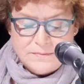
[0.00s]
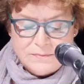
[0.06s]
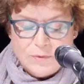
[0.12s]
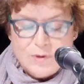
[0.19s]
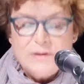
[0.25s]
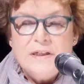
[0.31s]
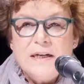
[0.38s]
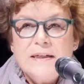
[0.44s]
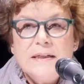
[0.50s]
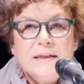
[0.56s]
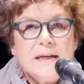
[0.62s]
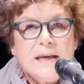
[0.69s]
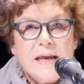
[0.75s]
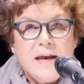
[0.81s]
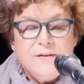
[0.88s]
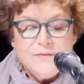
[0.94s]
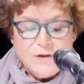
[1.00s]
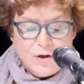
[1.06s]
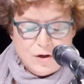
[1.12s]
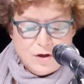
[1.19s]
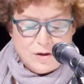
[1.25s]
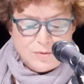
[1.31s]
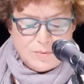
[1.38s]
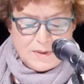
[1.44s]
We're lucky to have
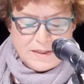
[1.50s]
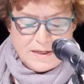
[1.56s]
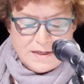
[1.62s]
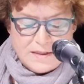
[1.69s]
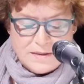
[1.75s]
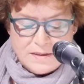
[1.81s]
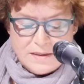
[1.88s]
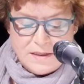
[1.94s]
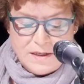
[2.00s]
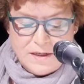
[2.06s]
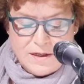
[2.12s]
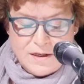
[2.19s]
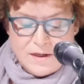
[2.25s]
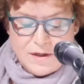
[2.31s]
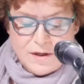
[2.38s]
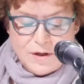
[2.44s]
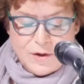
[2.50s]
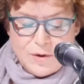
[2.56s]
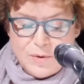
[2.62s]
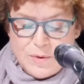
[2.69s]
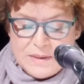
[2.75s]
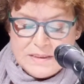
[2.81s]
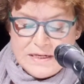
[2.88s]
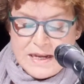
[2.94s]
Carl with us,
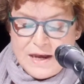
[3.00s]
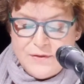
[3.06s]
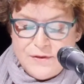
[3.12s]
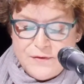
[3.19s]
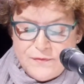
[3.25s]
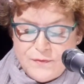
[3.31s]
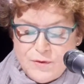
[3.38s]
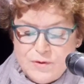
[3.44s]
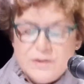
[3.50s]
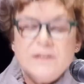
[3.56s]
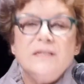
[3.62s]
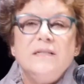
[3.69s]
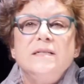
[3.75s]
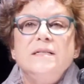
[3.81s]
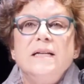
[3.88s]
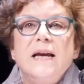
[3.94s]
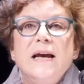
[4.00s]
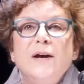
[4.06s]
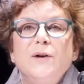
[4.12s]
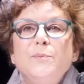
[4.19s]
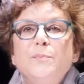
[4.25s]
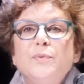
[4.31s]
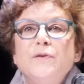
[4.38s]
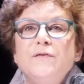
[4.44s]
who is now the first
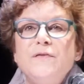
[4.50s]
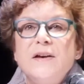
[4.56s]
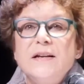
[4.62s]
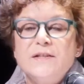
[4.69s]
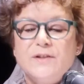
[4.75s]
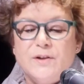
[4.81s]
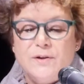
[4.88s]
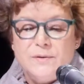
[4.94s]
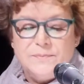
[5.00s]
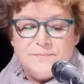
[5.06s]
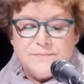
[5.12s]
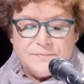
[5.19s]
endowed professor